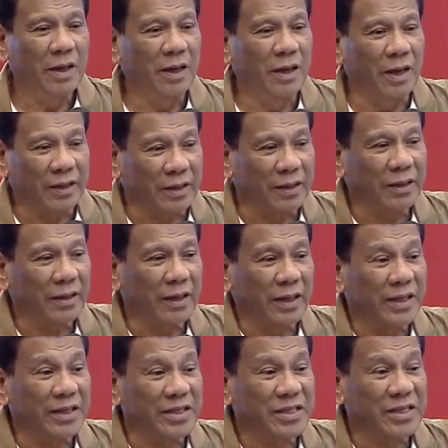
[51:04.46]
Let
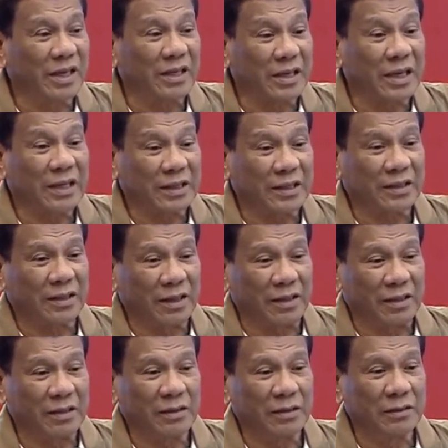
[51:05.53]
EDSA rot
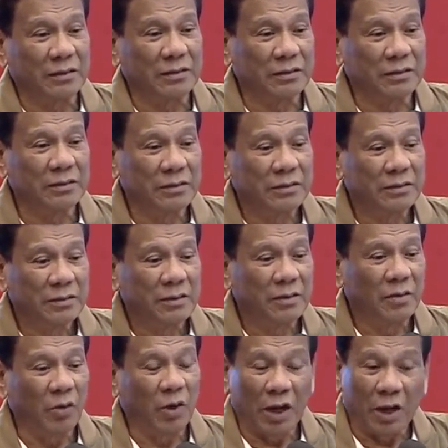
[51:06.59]
there.
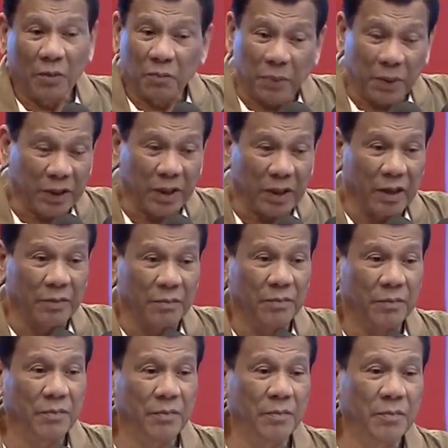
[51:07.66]
Wala ang pakialam.
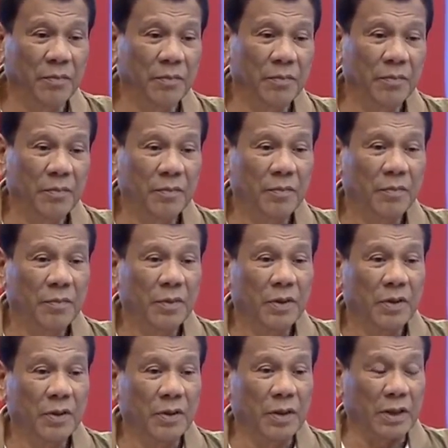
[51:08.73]

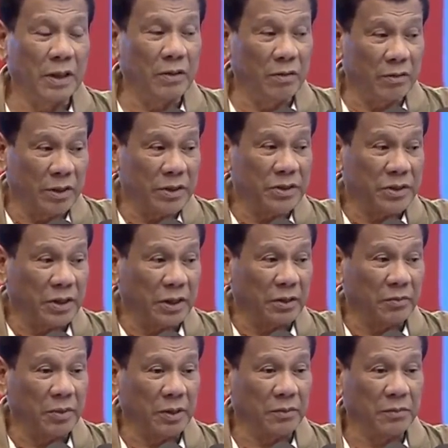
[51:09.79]
Ganun na
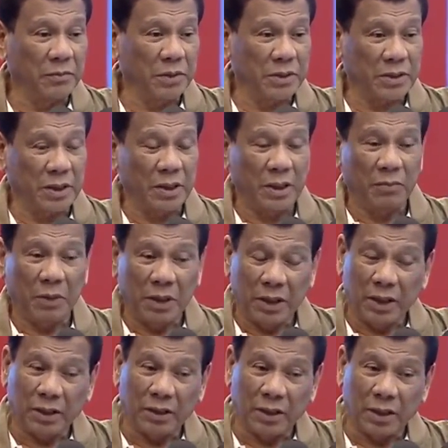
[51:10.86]
statement. Baski na
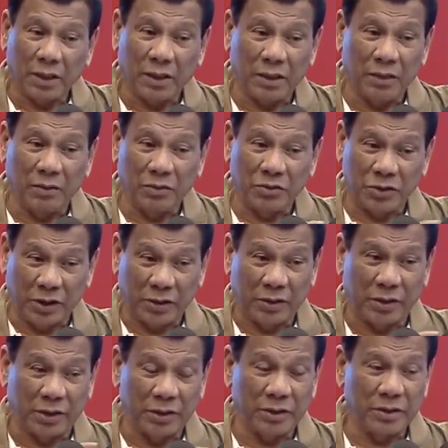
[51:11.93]
maliit lang yung
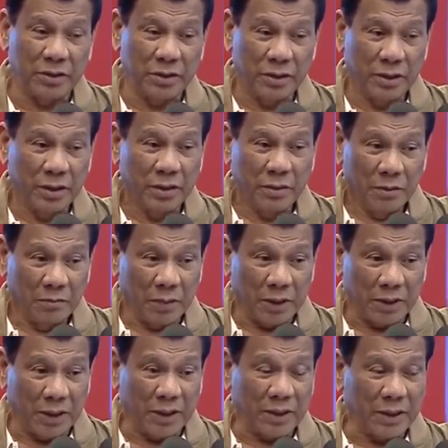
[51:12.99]
sentence,
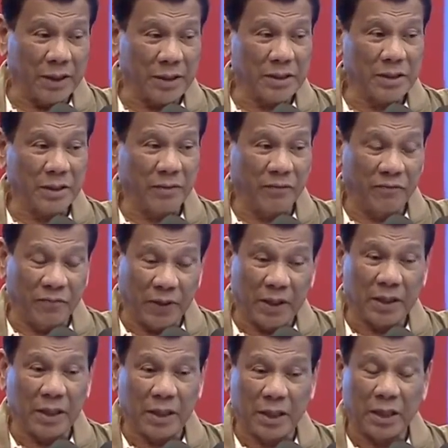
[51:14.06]
but it has a
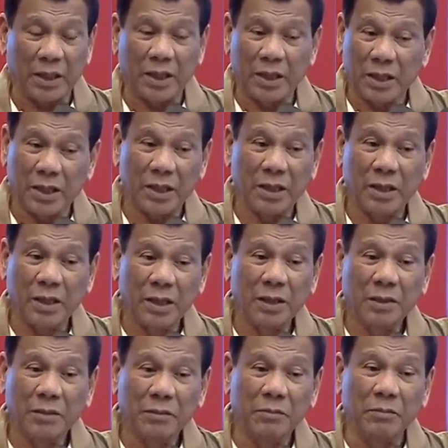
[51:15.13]
very
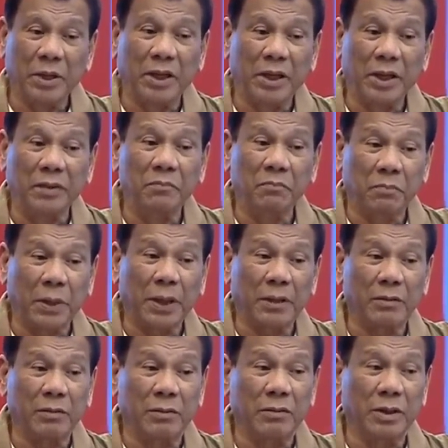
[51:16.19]
big
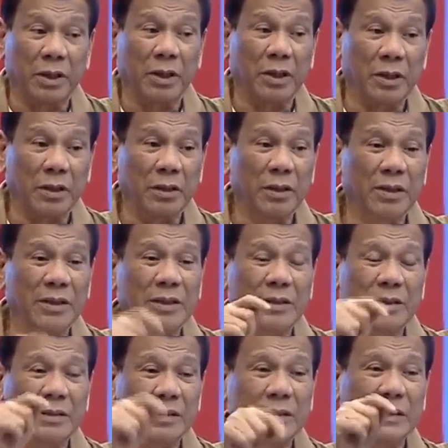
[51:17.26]
impact on the
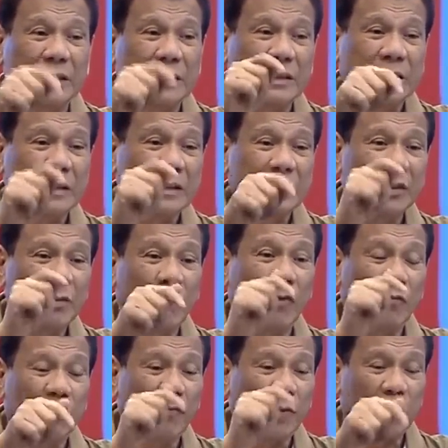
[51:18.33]

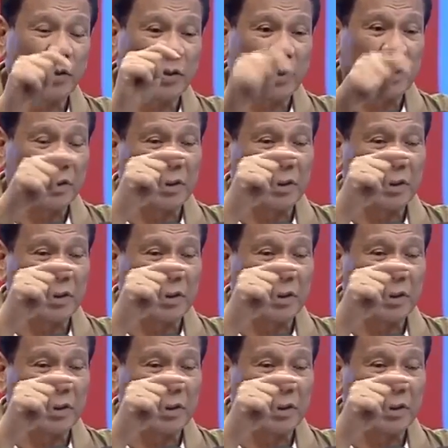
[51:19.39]
comfort